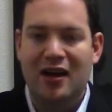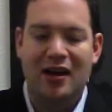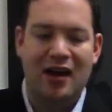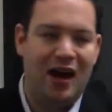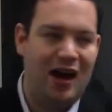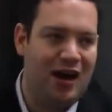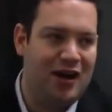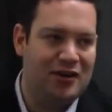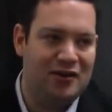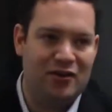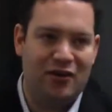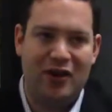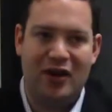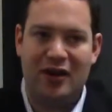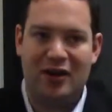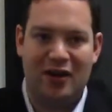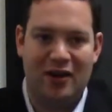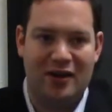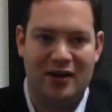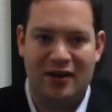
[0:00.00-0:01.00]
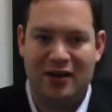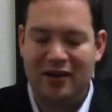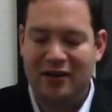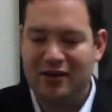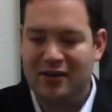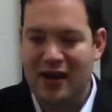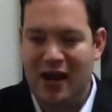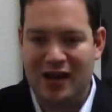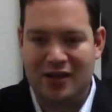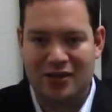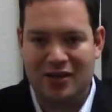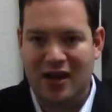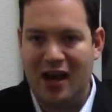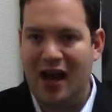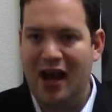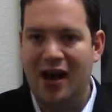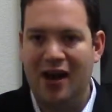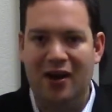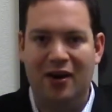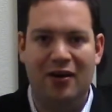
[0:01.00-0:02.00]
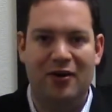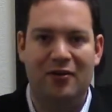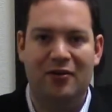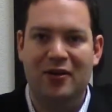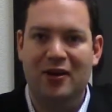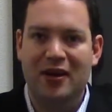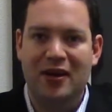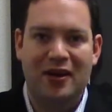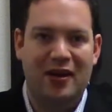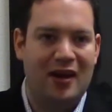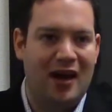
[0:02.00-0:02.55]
Touriga Nacional.